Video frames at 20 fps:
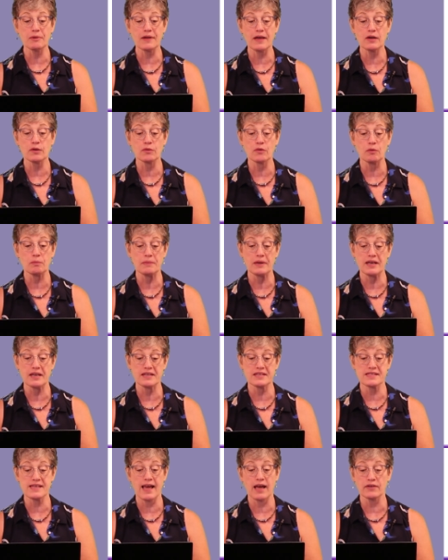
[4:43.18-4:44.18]
Alike group
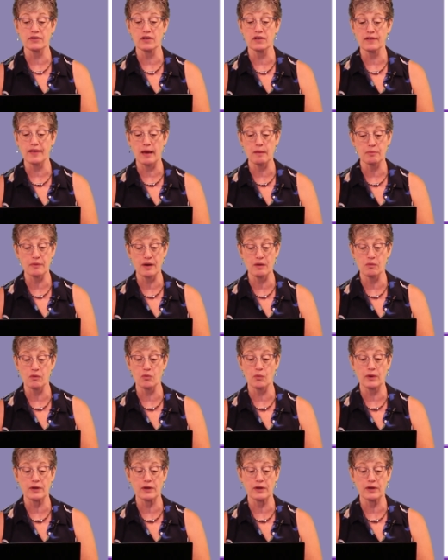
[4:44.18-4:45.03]
meetings, how to collaborate with